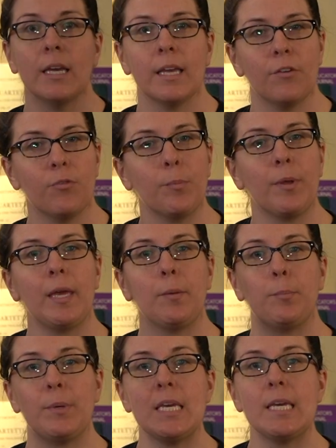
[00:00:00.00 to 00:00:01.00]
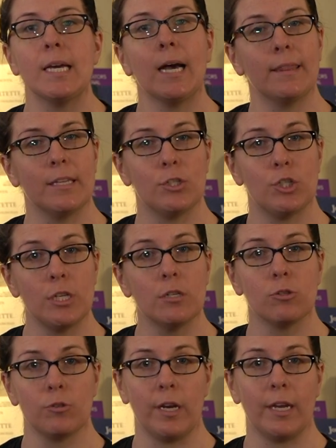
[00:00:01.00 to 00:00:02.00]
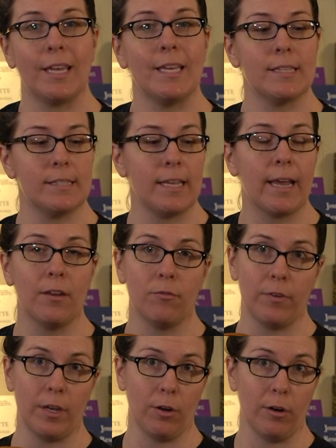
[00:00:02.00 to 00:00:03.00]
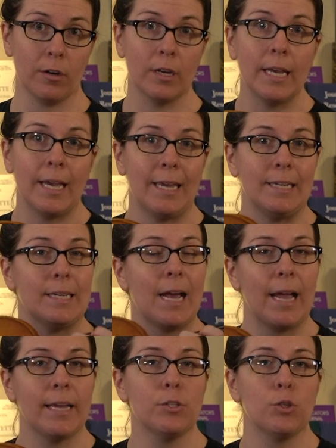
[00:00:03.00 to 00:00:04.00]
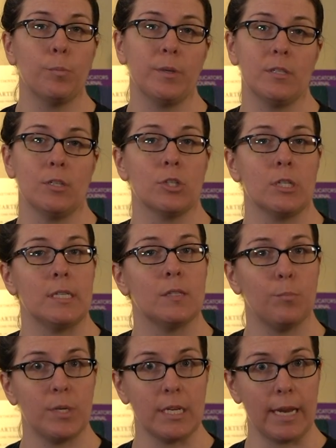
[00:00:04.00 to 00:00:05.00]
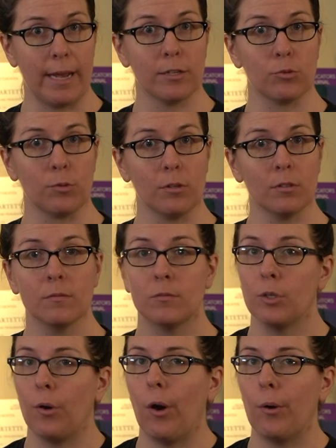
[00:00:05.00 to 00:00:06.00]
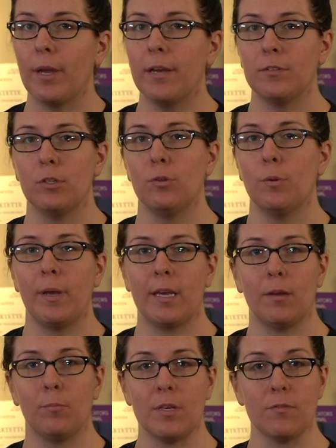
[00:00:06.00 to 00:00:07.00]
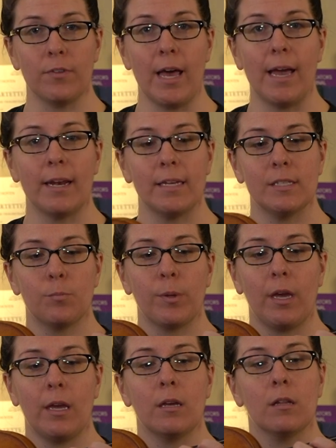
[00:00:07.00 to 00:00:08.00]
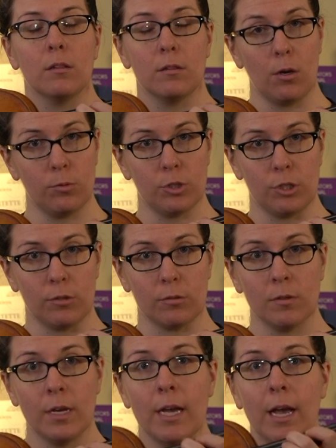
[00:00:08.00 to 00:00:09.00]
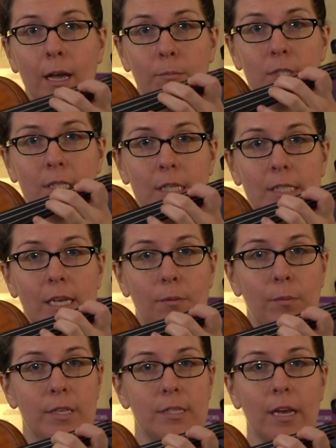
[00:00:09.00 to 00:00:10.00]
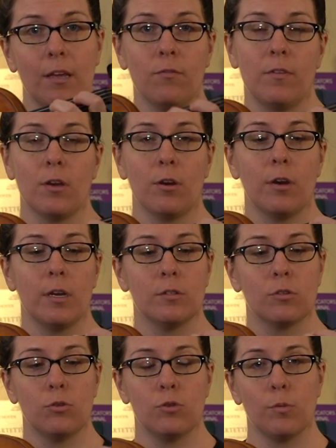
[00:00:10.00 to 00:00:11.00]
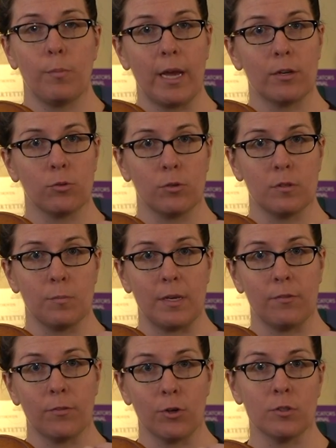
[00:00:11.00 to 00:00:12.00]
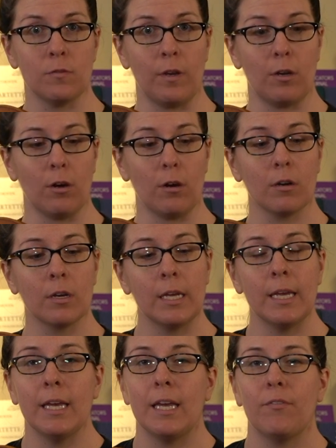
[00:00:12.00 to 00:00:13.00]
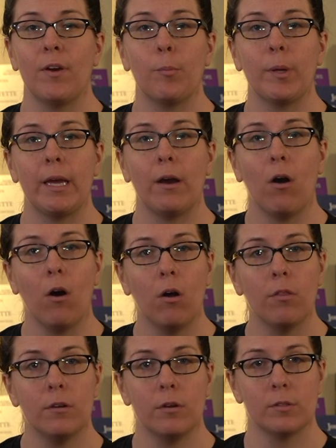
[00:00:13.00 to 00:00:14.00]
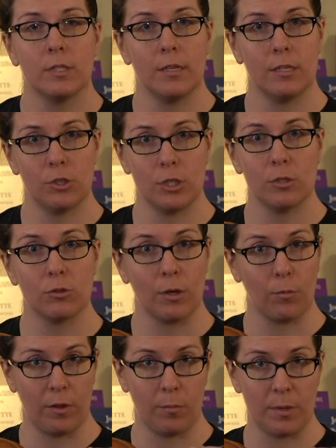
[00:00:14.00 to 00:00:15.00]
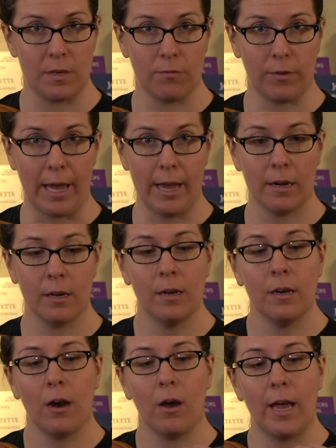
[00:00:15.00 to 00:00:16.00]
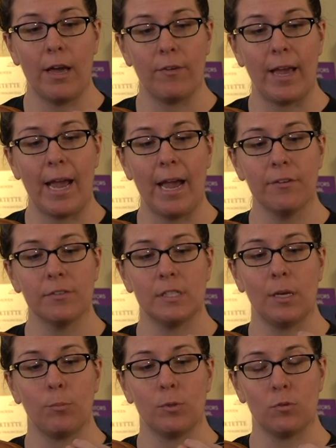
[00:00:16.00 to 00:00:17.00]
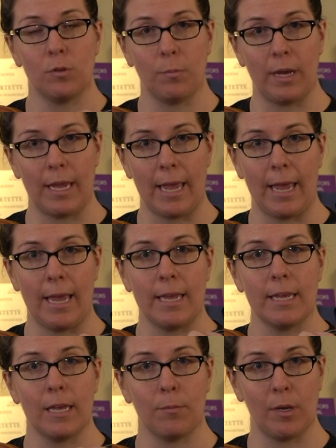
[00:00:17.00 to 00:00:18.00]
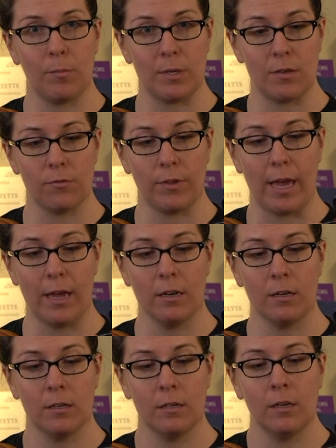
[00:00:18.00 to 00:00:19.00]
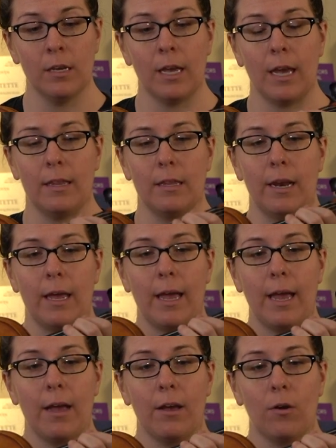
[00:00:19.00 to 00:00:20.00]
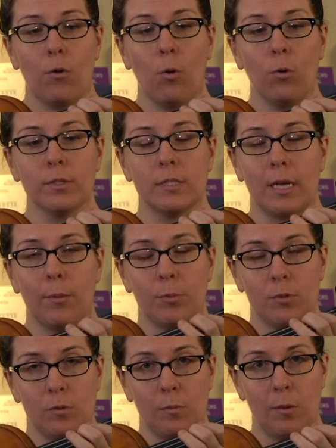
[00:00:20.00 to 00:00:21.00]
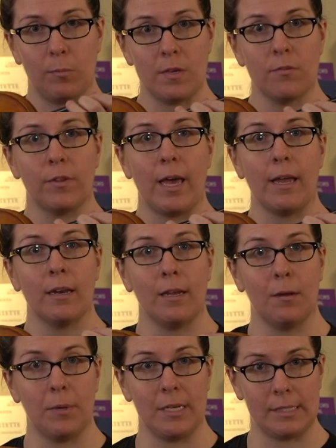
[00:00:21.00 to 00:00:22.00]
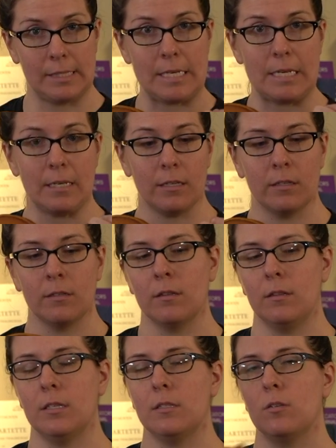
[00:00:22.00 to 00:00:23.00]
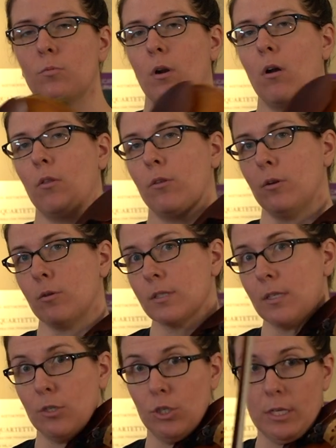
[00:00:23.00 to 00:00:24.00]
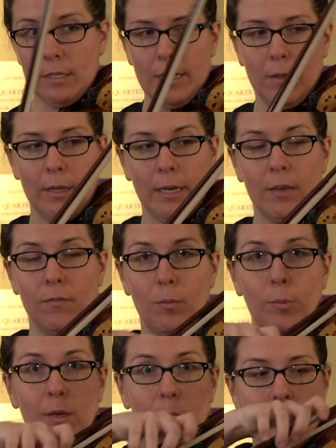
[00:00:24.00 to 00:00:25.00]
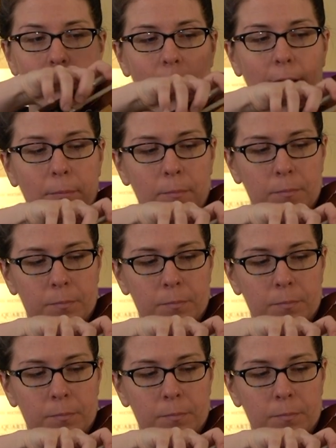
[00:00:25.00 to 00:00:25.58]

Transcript: If we play B on the G string, it's second finger, and in high 2 position, it's B natural. So all we have to do to make it B flat is play low 2. I'm just going to take my second finger and scooch it back towards my first finger. If I play all the notes on the G string with B flat, I'll have a half step between my A and my B flat, and then a whole step between my B flat and my C. This is what all the notes on the G sound like if I play B flat.